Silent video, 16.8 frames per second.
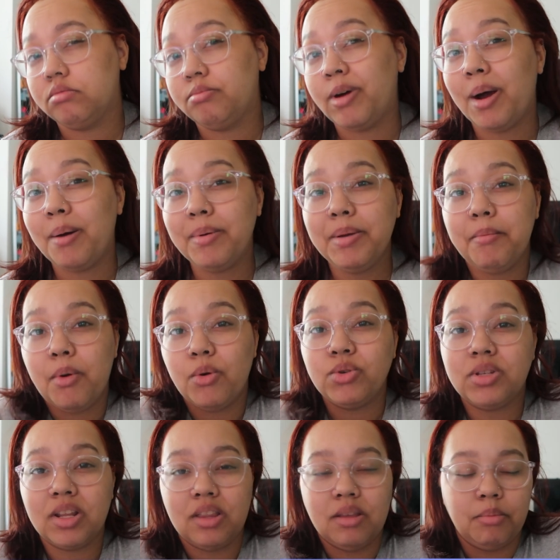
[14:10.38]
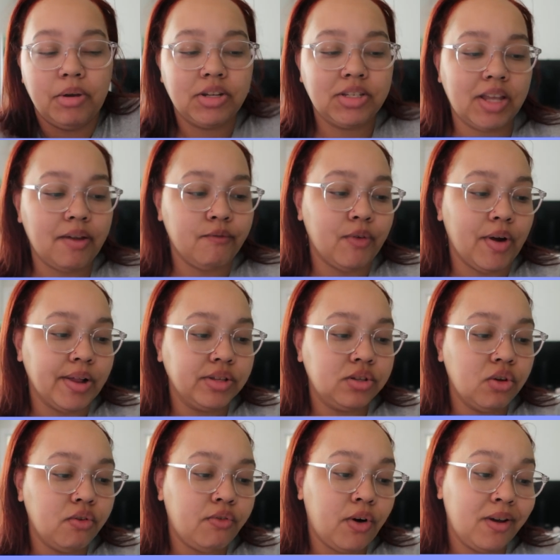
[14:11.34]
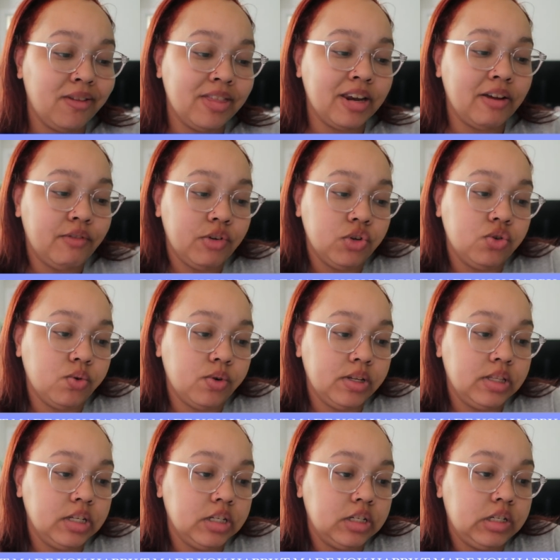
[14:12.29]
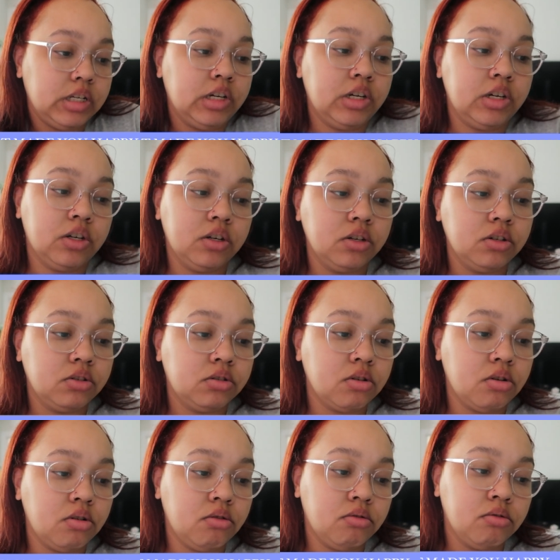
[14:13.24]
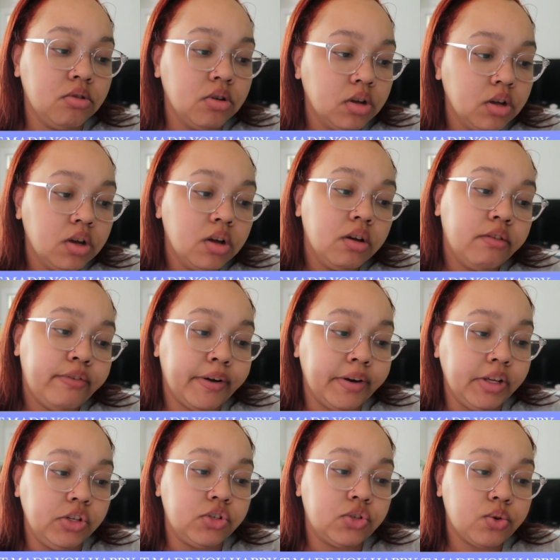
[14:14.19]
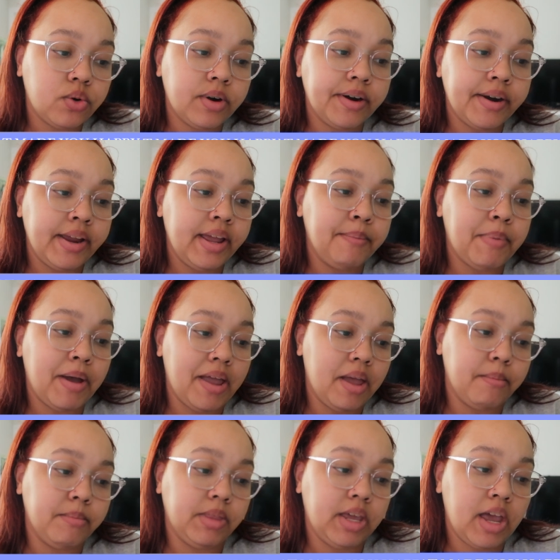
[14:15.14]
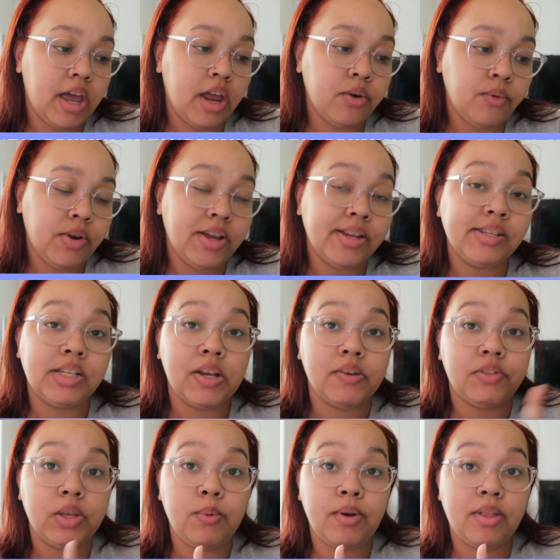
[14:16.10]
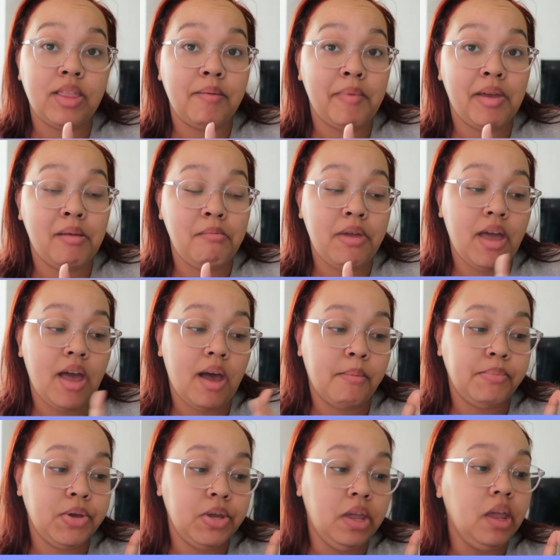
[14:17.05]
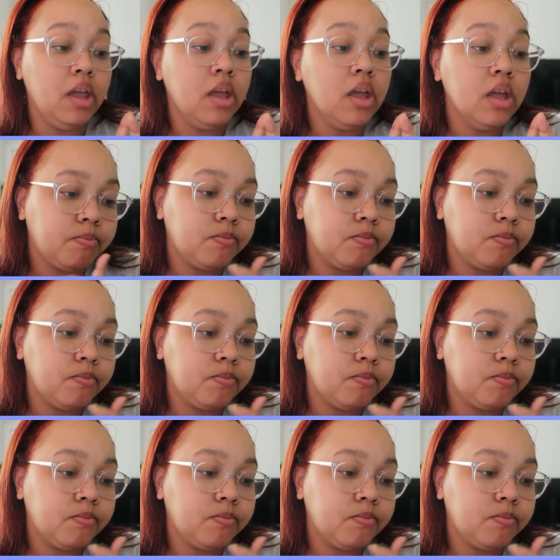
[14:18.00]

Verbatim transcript: Probably most of the books I've read so far that I've enjoyed this year. So, Funny Story by Emily Henry is definitely one that made me happy.